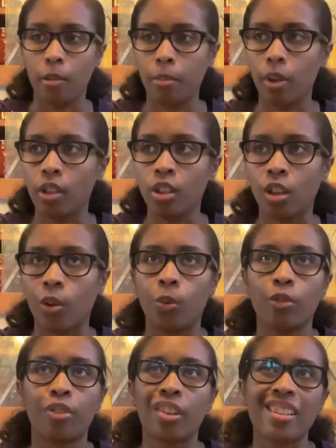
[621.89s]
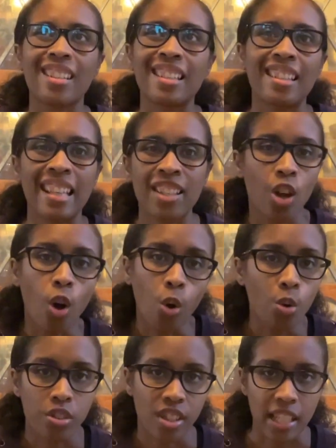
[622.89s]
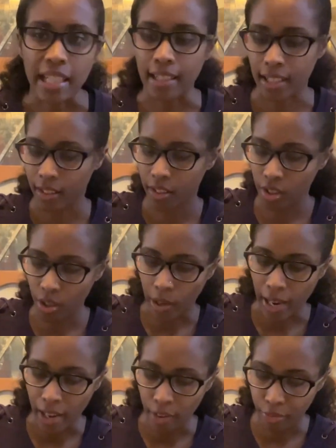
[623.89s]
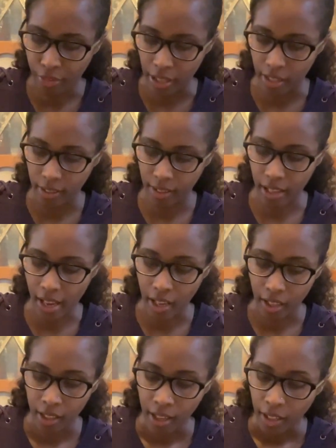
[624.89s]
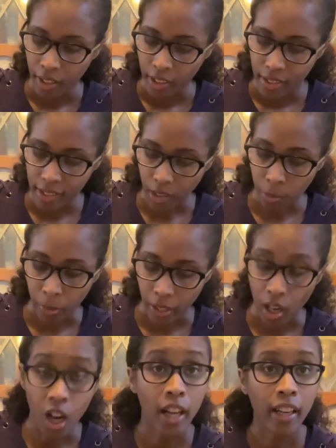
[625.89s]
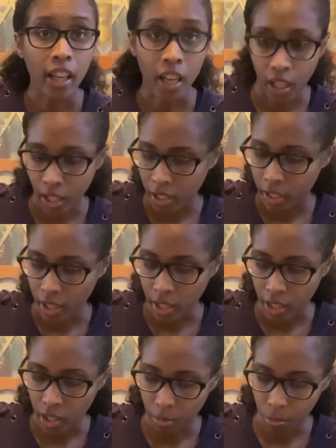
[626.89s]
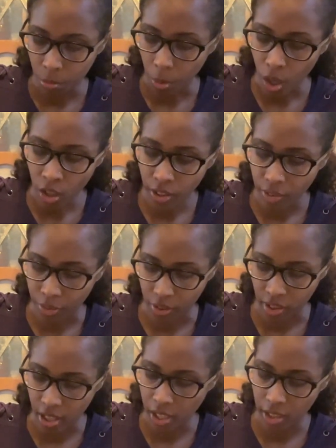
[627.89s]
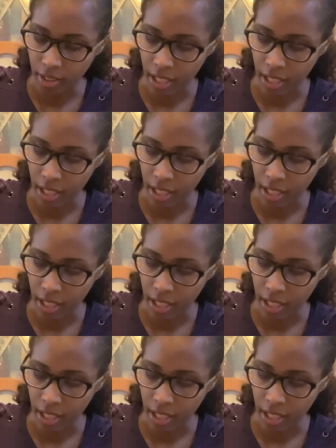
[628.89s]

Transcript: but you know, for us, it's a whole season. So I have friends that celebrate Hanukkah, all different things.